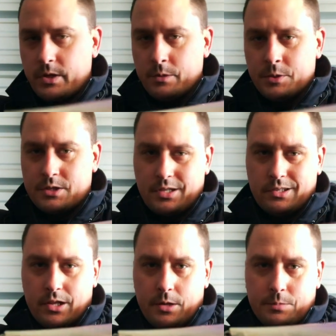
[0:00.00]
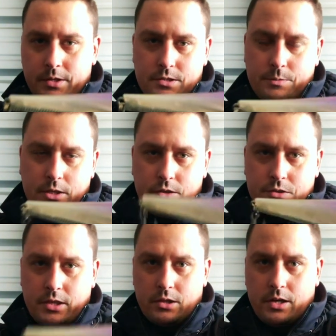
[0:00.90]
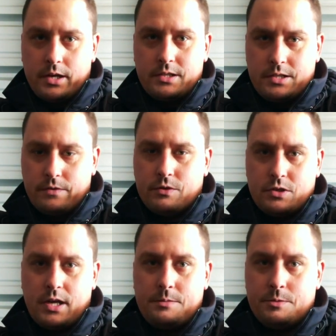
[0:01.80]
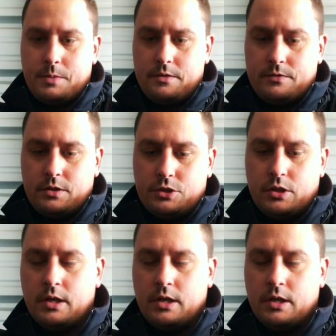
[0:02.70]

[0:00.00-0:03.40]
But it's good in a lot of places. I mean, it looks like a lot of different types of bait fish.